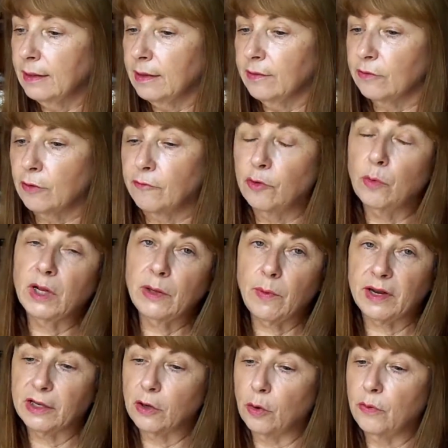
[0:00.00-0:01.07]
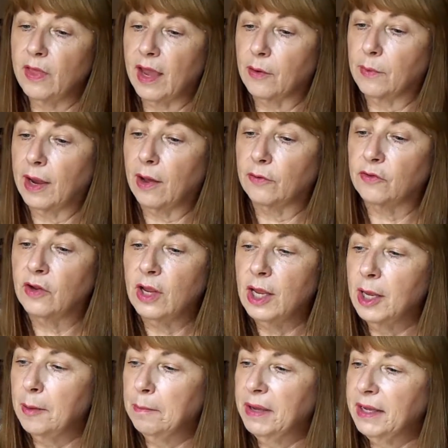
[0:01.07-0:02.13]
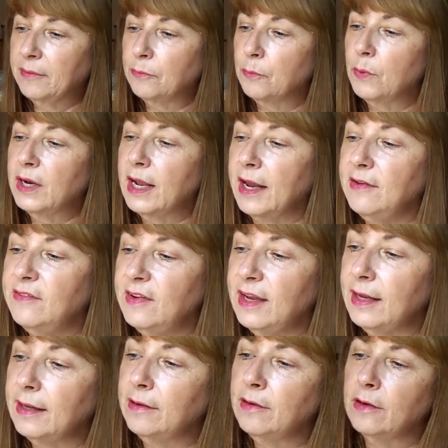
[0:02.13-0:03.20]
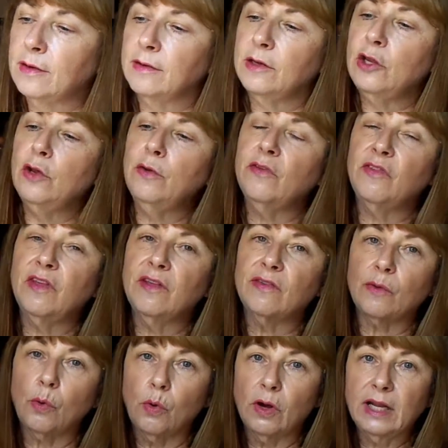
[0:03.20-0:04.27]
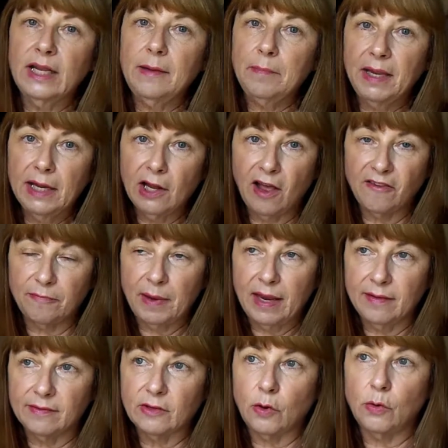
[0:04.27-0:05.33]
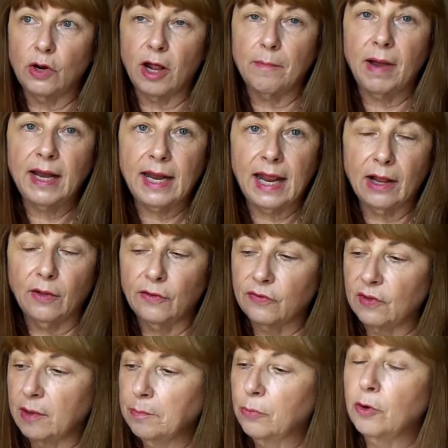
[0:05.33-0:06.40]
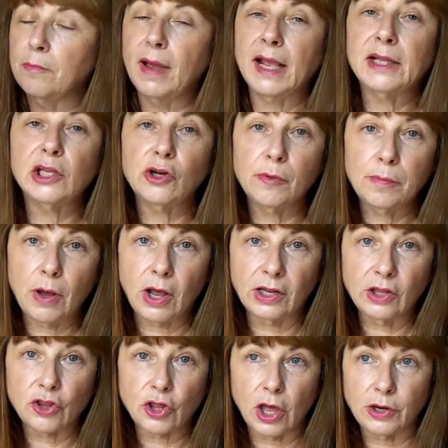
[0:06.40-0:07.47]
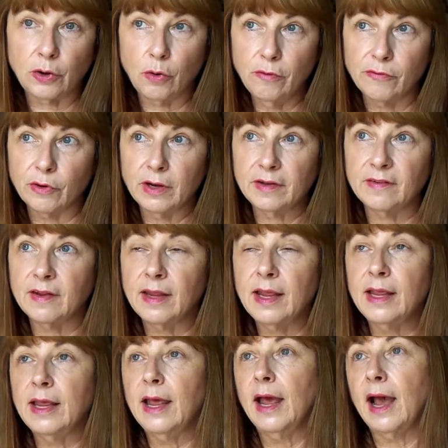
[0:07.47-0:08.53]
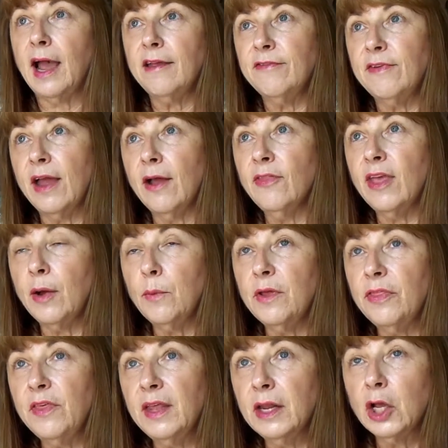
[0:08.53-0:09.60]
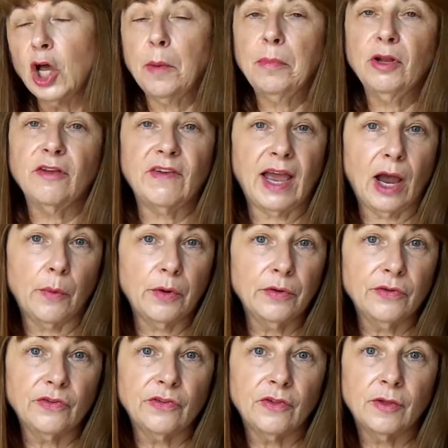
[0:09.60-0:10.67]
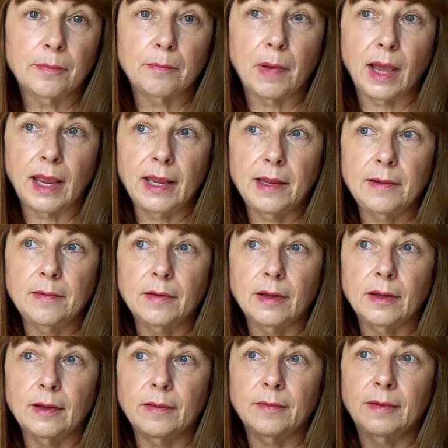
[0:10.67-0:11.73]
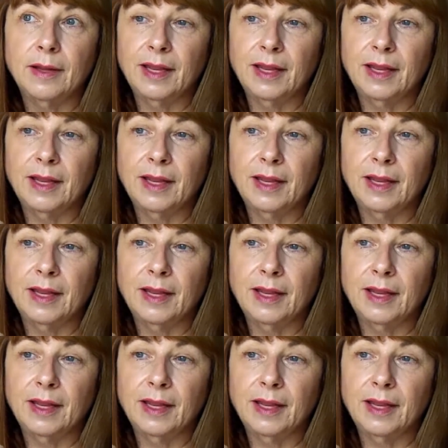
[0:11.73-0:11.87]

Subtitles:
So if you really want to go that route. But when I did use this Orly peel-off base coat on my nails and put my glitter polish on over it, I found that within a couple of hours, the